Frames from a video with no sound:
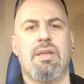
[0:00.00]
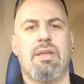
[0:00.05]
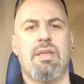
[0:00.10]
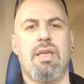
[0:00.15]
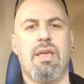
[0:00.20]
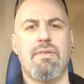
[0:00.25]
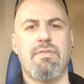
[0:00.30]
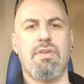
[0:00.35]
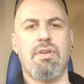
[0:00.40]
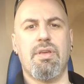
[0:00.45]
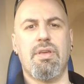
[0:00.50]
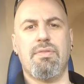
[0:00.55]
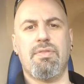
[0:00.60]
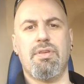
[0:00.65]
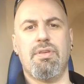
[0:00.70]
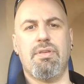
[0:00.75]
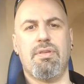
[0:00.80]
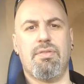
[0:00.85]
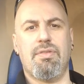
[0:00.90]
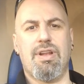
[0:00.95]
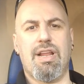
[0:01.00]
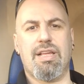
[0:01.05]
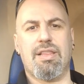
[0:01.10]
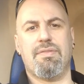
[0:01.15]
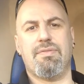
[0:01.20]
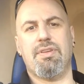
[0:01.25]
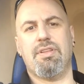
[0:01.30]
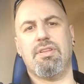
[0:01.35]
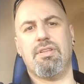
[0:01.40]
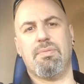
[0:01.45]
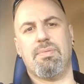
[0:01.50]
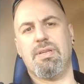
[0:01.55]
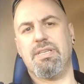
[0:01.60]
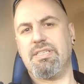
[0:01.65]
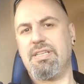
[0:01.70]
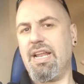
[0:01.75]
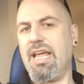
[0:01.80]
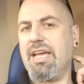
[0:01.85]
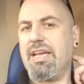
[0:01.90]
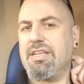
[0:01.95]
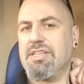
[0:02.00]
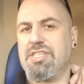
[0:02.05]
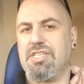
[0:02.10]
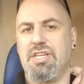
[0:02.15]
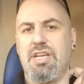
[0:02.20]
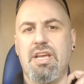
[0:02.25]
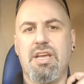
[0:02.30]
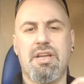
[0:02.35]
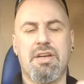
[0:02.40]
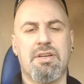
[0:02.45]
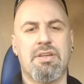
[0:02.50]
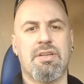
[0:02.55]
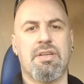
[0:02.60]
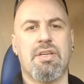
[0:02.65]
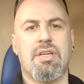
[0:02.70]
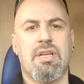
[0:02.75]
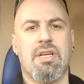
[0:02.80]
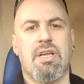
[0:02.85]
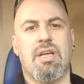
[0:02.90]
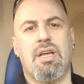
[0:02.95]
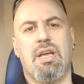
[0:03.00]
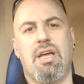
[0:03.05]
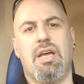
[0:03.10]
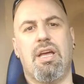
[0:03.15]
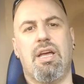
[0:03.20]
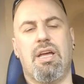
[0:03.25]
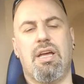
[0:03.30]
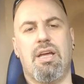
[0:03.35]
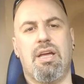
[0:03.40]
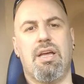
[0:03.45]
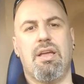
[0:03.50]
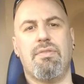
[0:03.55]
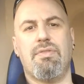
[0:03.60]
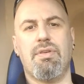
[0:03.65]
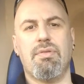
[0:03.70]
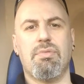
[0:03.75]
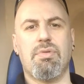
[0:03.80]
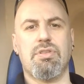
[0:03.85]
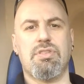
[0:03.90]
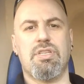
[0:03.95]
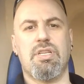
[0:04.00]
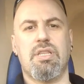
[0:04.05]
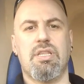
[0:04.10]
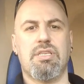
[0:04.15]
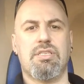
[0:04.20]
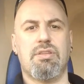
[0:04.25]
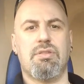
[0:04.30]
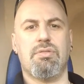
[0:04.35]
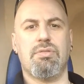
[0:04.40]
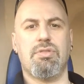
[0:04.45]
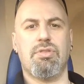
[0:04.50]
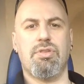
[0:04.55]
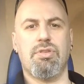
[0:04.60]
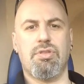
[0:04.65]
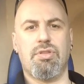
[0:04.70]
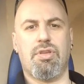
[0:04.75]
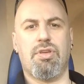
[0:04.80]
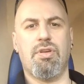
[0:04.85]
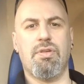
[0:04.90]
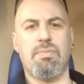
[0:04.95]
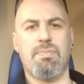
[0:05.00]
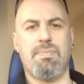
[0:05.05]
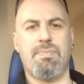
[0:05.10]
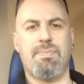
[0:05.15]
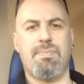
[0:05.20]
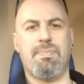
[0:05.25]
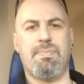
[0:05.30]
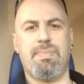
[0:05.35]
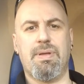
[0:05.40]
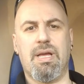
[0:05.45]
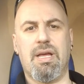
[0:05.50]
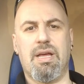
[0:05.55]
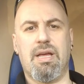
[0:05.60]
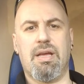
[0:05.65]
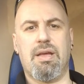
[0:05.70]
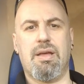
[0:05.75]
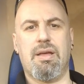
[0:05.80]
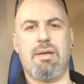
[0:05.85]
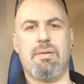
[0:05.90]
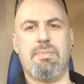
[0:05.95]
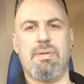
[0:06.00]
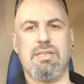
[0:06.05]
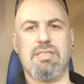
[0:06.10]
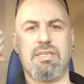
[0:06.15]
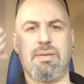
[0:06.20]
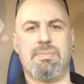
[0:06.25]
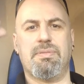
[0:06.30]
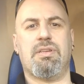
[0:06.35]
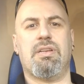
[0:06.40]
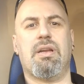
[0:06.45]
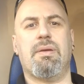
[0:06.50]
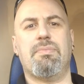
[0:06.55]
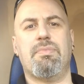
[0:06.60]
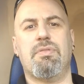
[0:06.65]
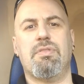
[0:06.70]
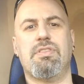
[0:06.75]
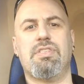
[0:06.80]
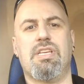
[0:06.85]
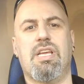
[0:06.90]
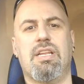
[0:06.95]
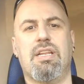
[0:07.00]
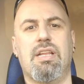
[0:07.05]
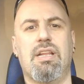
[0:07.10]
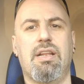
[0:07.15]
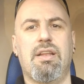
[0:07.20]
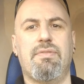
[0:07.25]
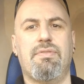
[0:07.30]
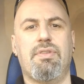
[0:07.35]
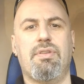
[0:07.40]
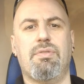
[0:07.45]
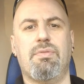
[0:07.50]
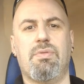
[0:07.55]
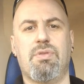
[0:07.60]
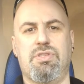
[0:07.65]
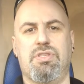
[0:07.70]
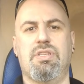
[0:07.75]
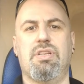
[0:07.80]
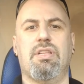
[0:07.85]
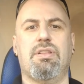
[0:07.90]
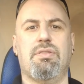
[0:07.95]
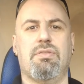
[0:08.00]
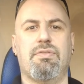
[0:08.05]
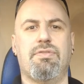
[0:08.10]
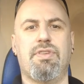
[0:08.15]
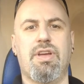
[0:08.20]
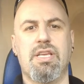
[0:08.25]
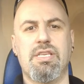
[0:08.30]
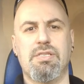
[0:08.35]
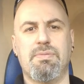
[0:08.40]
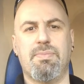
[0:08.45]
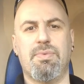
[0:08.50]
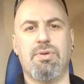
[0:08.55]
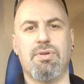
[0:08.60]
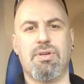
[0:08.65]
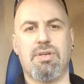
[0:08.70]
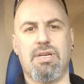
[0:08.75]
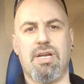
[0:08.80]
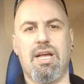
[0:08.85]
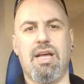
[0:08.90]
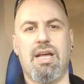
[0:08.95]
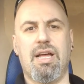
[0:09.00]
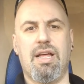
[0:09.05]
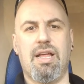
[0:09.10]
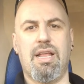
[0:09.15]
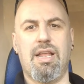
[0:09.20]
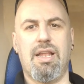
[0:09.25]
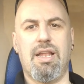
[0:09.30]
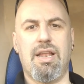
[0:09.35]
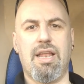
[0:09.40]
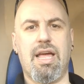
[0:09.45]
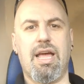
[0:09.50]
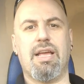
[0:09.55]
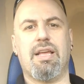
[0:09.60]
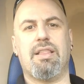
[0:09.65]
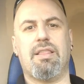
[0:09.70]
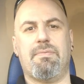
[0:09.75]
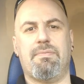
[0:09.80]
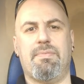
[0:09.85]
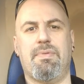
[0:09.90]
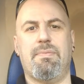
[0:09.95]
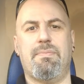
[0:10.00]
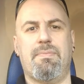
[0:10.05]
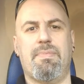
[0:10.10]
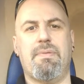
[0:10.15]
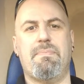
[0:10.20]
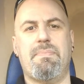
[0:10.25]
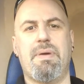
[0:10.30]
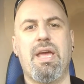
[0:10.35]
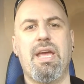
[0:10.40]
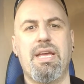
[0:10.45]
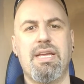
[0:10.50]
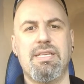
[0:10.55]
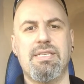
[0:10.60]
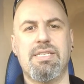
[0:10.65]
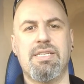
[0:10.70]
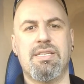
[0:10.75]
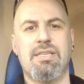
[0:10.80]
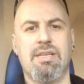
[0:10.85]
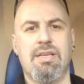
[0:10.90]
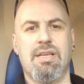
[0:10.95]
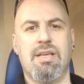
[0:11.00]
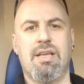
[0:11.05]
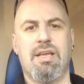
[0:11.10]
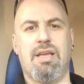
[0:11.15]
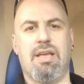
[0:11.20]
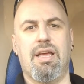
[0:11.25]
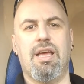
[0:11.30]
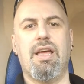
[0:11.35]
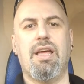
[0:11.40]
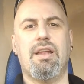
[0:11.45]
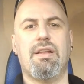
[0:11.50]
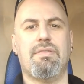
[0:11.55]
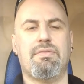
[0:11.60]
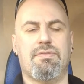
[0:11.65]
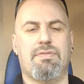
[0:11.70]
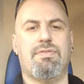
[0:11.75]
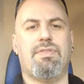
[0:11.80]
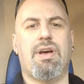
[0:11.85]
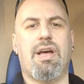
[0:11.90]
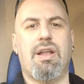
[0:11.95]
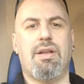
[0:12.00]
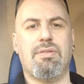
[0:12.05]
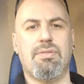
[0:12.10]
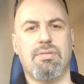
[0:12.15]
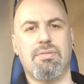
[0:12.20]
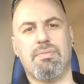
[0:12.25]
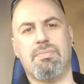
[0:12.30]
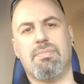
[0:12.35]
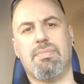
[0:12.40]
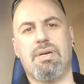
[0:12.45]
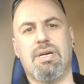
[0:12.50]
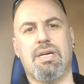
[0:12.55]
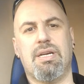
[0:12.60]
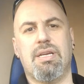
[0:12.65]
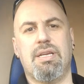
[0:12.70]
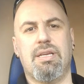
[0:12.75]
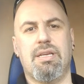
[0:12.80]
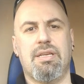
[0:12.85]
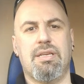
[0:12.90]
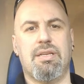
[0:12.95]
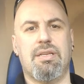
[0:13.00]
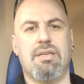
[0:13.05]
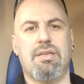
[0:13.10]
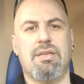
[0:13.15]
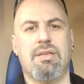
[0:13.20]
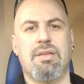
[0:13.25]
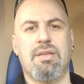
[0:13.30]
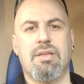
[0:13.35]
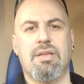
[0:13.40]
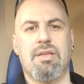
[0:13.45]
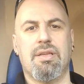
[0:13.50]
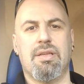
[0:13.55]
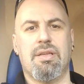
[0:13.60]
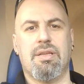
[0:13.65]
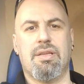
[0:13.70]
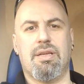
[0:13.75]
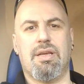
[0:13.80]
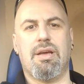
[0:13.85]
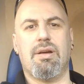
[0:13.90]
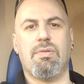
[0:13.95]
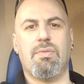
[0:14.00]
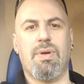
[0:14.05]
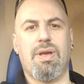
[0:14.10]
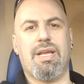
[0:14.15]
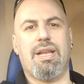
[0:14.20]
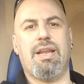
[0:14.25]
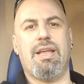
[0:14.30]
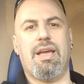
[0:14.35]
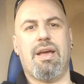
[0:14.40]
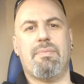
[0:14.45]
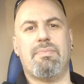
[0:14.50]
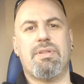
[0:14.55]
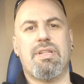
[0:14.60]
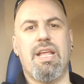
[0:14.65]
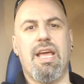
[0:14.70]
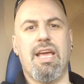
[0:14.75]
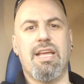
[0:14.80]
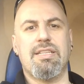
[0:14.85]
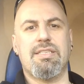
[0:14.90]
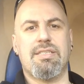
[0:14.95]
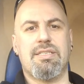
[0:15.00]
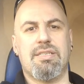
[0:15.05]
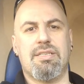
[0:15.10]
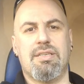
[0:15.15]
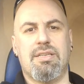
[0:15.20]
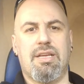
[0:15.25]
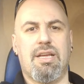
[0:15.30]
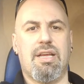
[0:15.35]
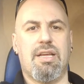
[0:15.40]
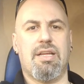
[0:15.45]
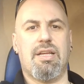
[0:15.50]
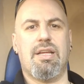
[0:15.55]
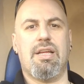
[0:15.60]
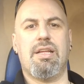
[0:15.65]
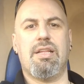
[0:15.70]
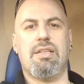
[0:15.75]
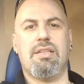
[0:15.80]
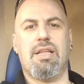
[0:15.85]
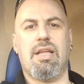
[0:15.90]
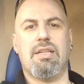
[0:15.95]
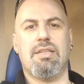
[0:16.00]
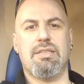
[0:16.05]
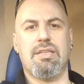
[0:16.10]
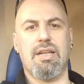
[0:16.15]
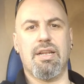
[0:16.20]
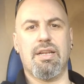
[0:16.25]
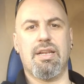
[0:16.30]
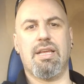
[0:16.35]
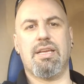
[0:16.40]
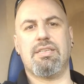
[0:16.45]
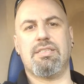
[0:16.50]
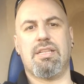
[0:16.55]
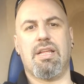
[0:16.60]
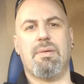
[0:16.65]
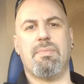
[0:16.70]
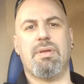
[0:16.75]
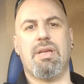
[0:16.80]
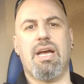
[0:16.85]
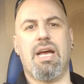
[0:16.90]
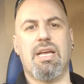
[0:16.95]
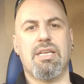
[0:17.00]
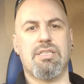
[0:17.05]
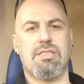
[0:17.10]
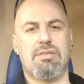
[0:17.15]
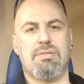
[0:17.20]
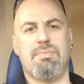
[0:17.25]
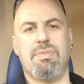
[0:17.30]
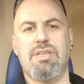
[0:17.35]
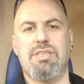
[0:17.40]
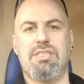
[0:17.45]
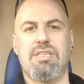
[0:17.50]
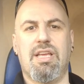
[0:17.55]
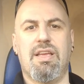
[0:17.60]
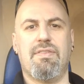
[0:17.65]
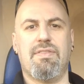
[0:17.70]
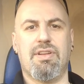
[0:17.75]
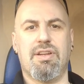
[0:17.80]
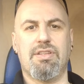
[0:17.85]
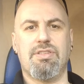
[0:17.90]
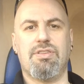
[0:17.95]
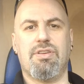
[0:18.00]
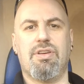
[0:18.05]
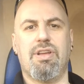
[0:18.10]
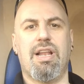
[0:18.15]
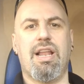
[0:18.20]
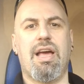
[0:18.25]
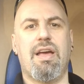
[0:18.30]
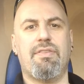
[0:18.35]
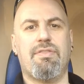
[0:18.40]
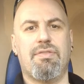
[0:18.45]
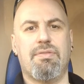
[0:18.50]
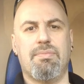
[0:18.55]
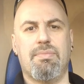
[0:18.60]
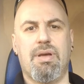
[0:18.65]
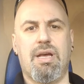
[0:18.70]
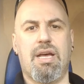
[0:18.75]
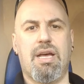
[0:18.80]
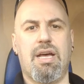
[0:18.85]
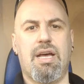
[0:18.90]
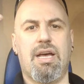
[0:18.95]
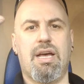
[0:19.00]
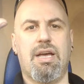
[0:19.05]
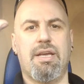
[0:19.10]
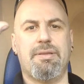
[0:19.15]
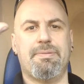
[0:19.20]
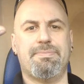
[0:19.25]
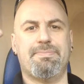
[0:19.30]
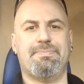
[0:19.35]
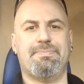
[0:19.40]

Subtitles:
If you like the video, please like and share. If you're watching this on YouTube, please subscribe to the channel. If you're watching it on Facebook, like the page and follow my weekly updates. Until next time, guys, be safe and enjoy life. Bye.